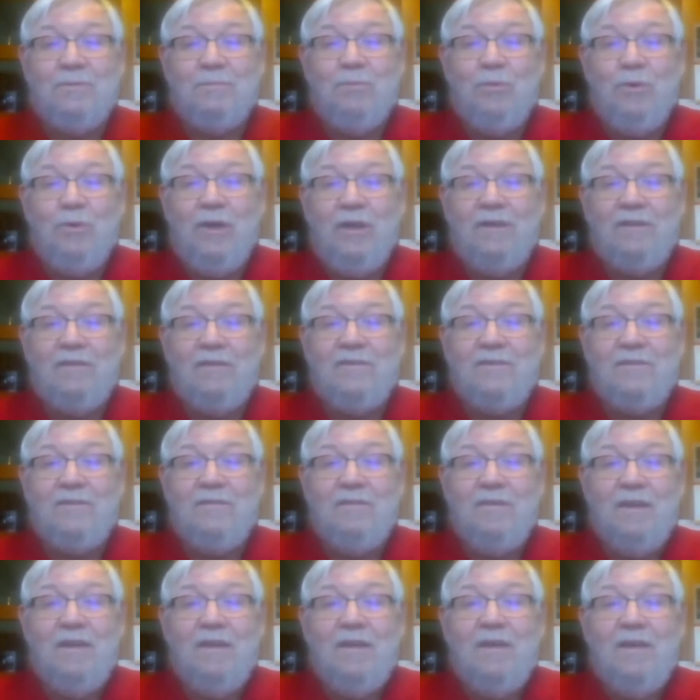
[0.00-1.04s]

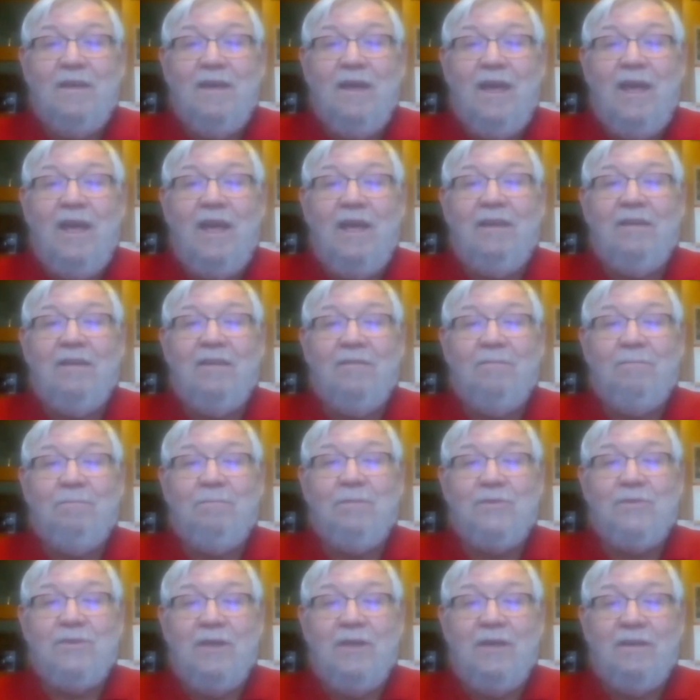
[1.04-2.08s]

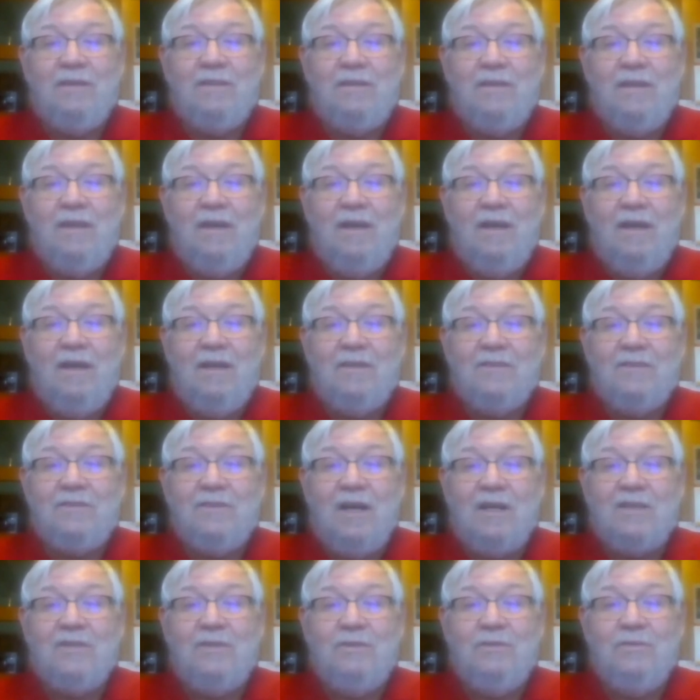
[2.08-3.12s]
2.8%
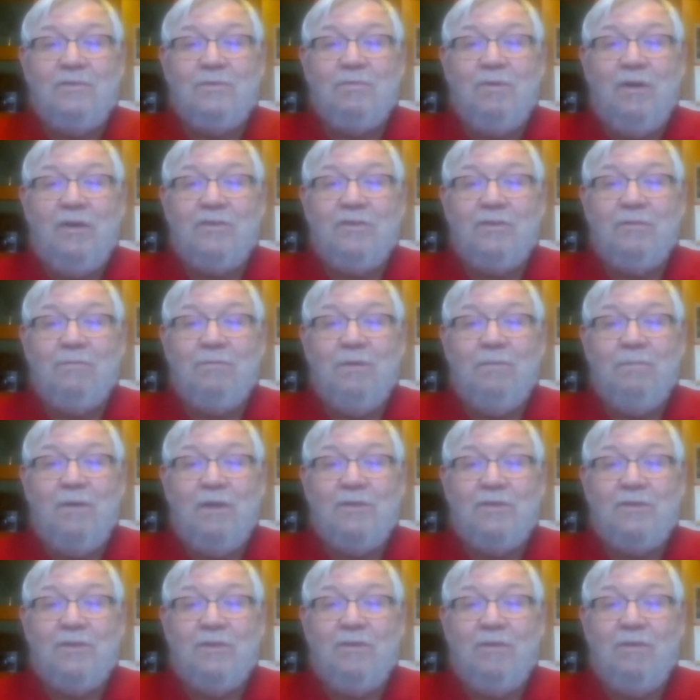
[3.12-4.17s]
stocks use ratio we
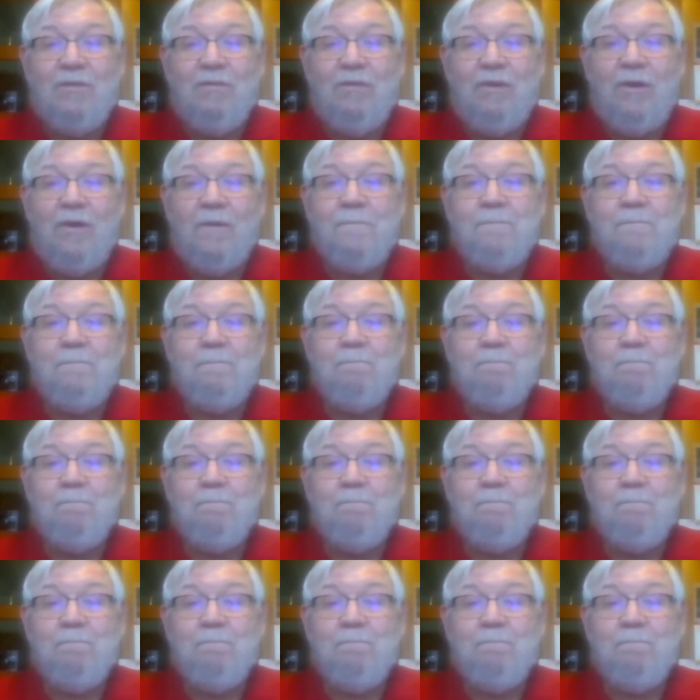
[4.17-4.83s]
mentioned earlier.